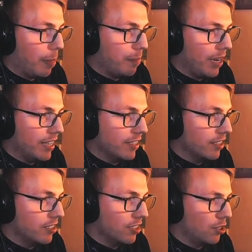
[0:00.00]
baiting
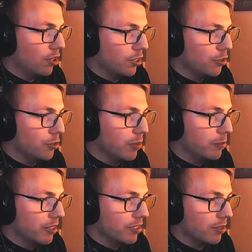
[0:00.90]
this, it's called a pneumo,
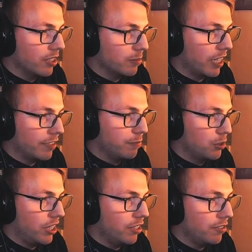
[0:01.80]
but it's really some kind of
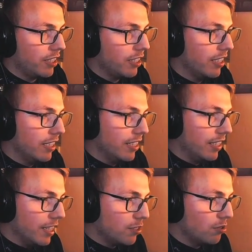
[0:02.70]
mosquito thing,
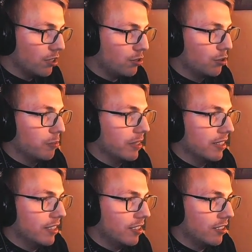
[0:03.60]
into this room, and
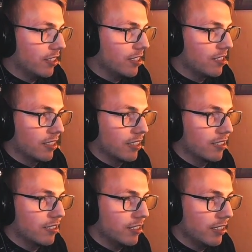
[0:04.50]
this is not intended.
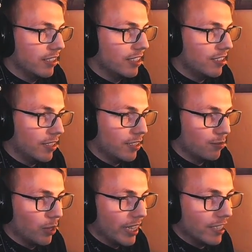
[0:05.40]
The intended
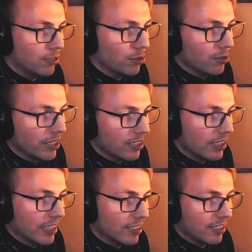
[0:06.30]
way to do this
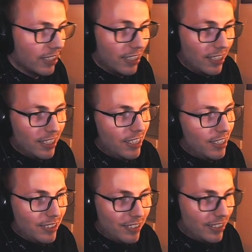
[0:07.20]
is,
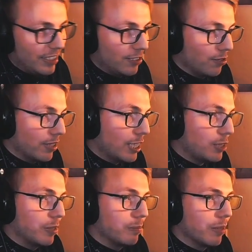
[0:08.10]
don't
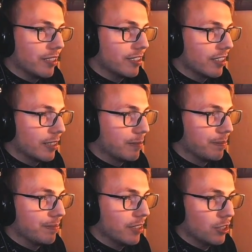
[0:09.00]
ask me, but
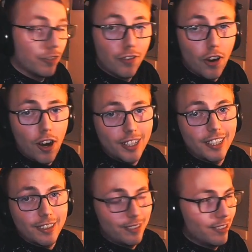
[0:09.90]
there's a frog
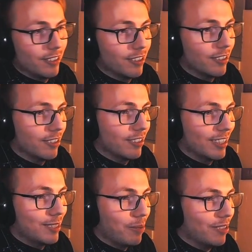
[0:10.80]

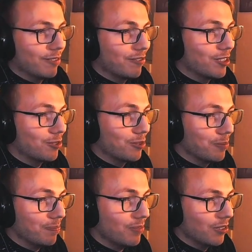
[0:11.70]
at the bottom of this
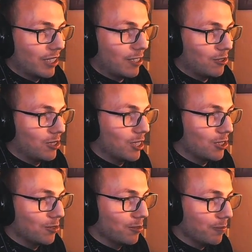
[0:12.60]
room, you'll get to see it
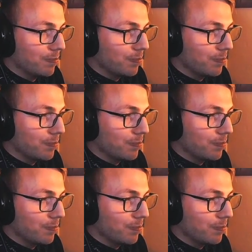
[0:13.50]
soon,